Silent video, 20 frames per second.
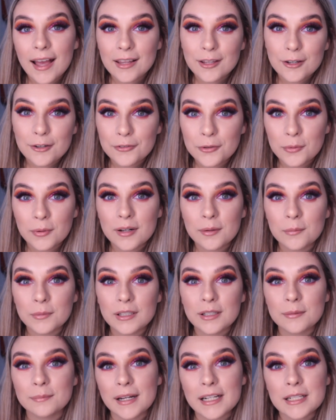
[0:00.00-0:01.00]
Hello everyone and
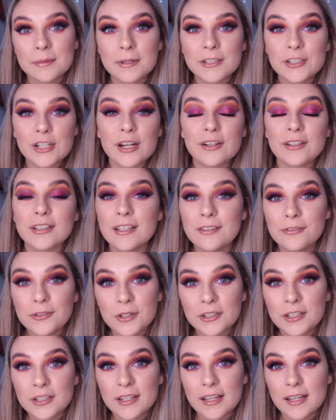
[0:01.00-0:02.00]
welcome back to my channel. If
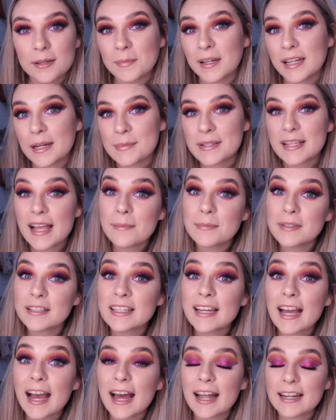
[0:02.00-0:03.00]
you're new here, my name is
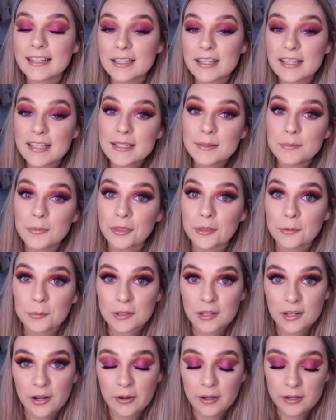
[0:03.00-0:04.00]
Emily and this month
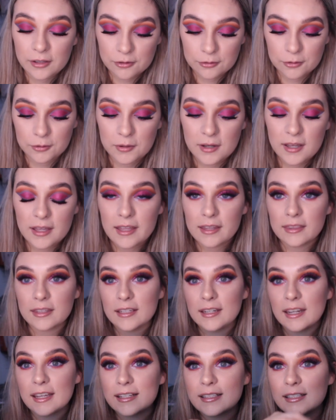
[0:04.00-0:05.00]
we are going through the
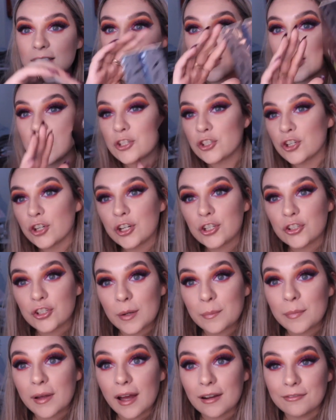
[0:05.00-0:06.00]
NYX Sugar
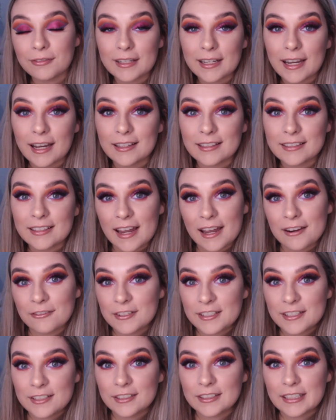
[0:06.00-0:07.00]
Trip Advent Calendar
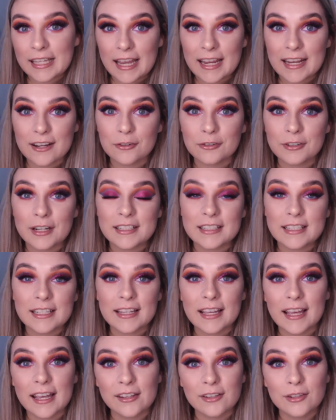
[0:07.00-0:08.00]
every single day,
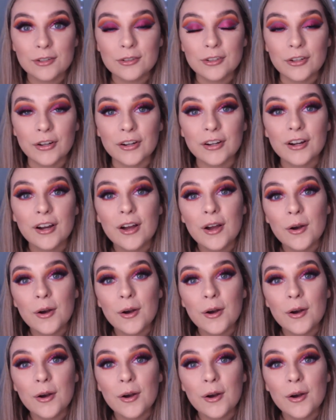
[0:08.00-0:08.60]
creating a new look